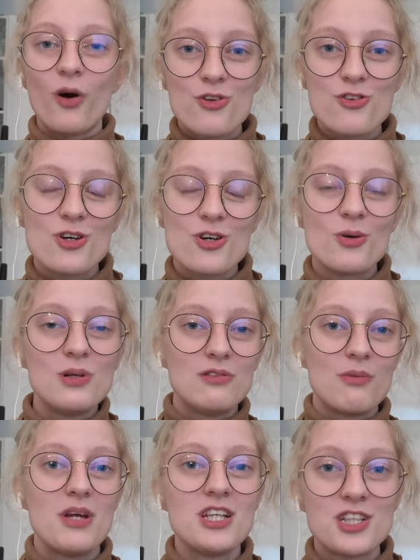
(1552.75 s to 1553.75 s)
Also,
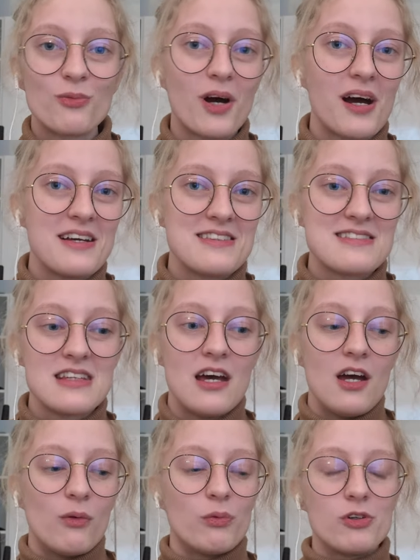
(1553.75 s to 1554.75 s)
information wise,
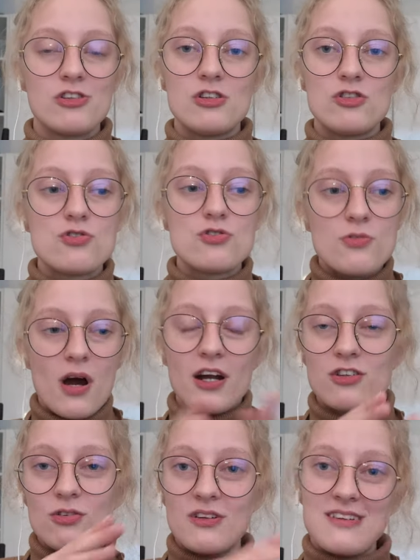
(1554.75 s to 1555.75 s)
was it too
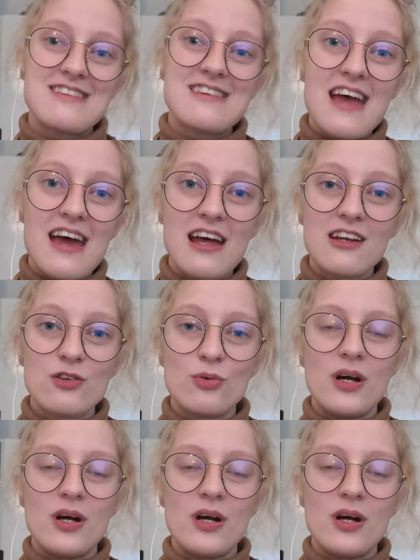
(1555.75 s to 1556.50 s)
hard to understand?